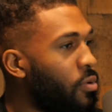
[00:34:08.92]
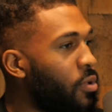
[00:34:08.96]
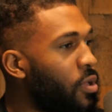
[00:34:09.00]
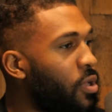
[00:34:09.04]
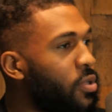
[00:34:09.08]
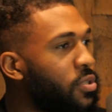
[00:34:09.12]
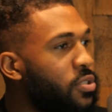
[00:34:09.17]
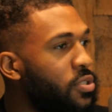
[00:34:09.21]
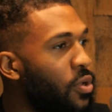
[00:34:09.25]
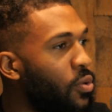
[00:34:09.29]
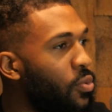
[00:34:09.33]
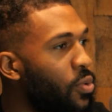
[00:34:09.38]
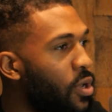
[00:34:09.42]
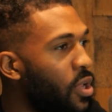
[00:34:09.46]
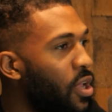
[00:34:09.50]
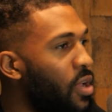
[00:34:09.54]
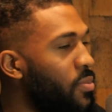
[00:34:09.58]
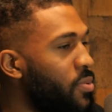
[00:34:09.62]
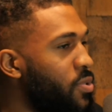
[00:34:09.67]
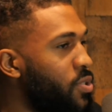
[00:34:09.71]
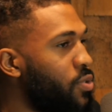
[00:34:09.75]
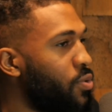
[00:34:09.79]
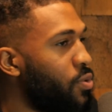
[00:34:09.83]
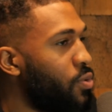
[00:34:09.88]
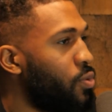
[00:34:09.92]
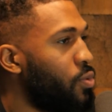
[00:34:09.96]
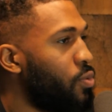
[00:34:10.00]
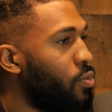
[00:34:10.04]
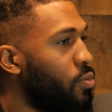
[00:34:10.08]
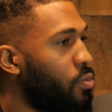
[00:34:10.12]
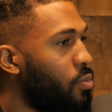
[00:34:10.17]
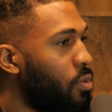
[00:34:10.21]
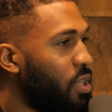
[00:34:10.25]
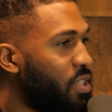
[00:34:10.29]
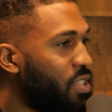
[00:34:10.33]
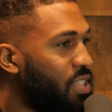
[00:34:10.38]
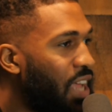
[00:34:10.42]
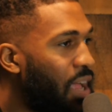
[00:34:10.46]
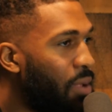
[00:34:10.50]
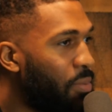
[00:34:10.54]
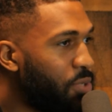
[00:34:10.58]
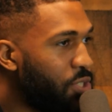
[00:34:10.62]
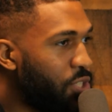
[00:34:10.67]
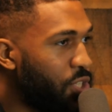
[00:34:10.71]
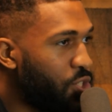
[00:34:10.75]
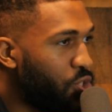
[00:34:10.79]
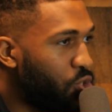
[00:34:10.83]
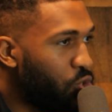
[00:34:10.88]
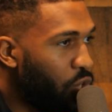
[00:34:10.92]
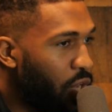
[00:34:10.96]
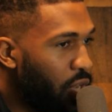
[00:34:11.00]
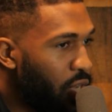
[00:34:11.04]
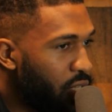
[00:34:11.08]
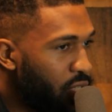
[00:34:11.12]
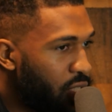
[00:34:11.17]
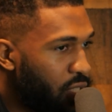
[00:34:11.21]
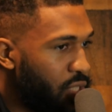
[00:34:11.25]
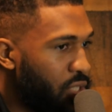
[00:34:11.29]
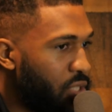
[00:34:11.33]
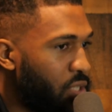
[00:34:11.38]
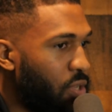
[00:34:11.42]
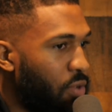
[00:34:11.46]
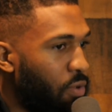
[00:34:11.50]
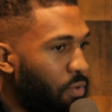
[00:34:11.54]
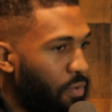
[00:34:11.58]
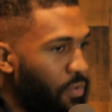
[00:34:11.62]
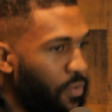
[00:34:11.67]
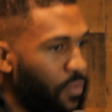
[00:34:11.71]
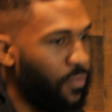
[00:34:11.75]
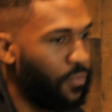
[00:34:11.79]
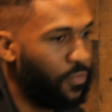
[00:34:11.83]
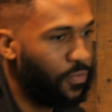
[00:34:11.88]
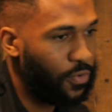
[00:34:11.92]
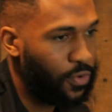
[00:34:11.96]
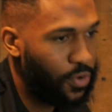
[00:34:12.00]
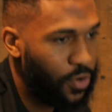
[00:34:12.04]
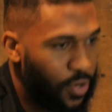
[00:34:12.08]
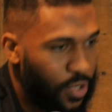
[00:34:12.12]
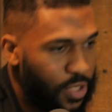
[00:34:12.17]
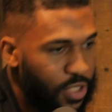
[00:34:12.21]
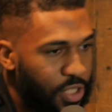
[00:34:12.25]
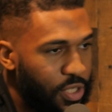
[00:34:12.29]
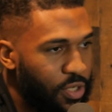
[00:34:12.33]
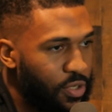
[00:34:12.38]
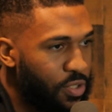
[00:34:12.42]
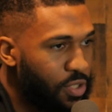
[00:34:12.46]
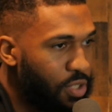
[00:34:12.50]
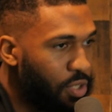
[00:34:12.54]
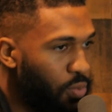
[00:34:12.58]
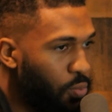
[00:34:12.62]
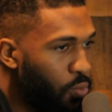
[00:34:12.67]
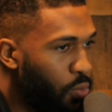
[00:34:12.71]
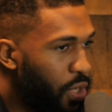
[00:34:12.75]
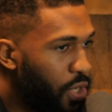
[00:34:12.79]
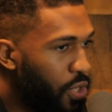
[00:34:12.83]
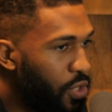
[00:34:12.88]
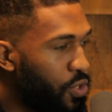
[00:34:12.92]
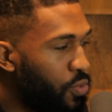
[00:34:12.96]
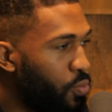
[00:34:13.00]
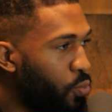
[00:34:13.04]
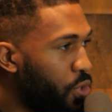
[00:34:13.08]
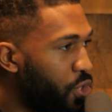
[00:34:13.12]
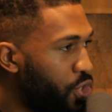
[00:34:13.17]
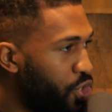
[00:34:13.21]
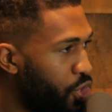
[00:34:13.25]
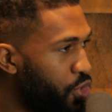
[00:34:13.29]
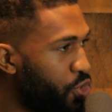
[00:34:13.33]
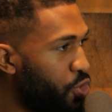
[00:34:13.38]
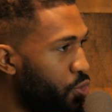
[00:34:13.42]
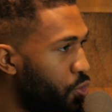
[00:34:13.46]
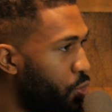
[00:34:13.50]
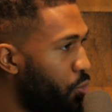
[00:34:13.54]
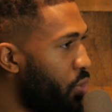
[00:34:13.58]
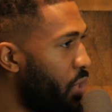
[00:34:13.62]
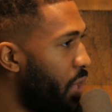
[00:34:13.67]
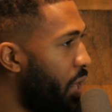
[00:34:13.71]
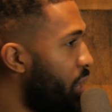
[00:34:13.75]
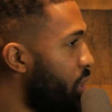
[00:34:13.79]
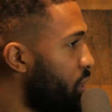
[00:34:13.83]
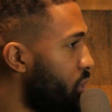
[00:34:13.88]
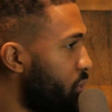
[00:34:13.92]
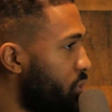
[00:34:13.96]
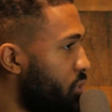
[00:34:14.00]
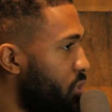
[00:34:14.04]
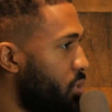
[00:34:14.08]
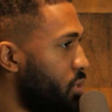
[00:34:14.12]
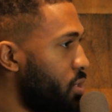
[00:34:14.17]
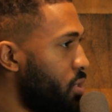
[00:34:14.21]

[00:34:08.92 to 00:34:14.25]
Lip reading: Okay, so when it comes to establishing trusts for your children, when should you do that?